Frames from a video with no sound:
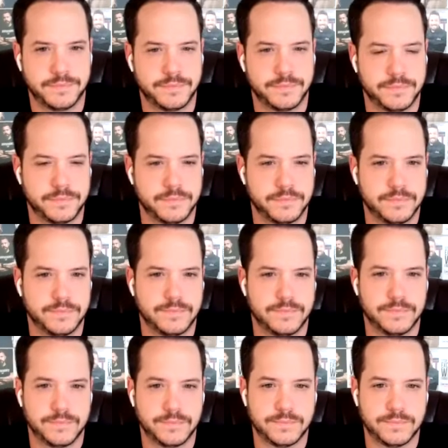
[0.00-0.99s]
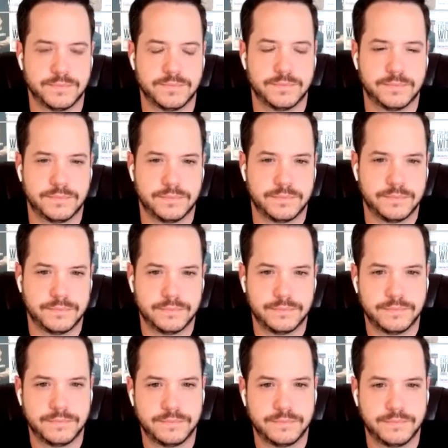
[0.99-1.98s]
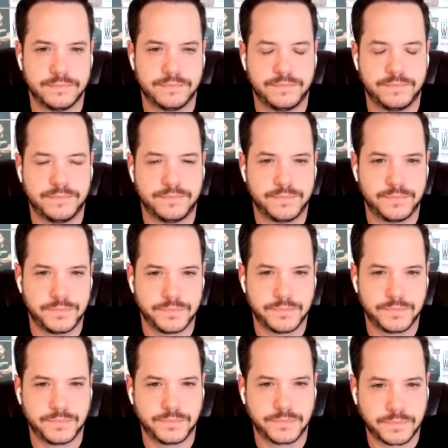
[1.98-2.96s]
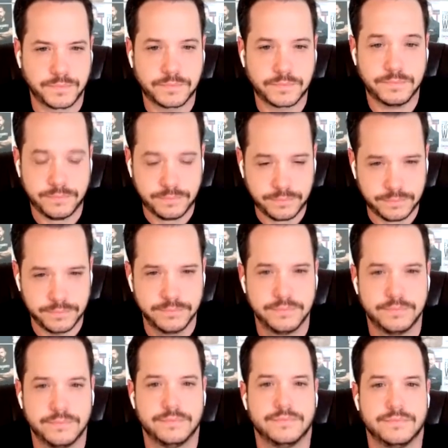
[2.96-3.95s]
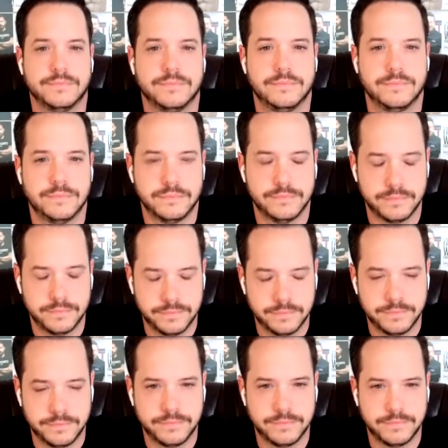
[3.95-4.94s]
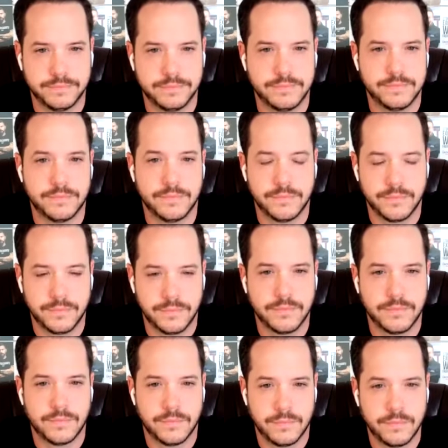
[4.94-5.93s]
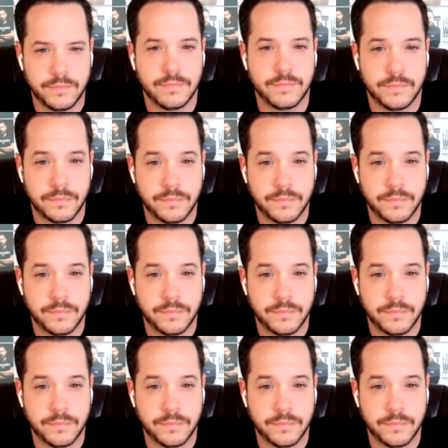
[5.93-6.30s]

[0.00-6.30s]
The person shown says nothing.